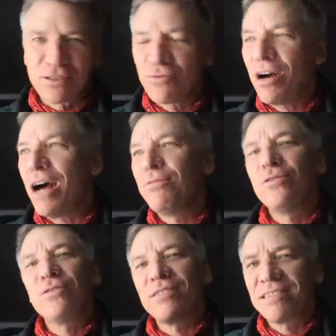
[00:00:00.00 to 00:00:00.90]

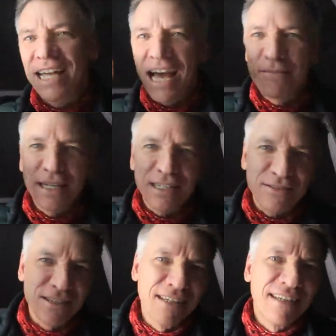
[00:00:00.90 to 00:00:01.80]
squabbles,
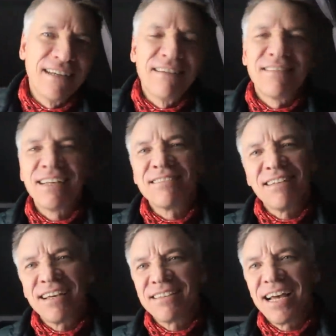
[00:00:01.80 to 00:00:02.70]
stabbings, things
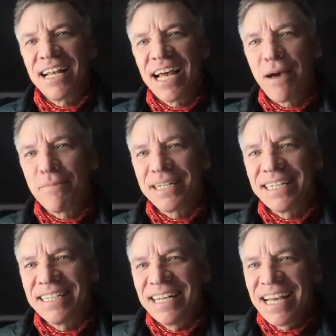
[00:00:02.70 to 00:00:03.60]
like that
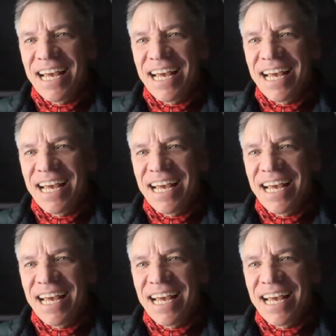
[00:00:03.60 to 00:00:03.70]
happening.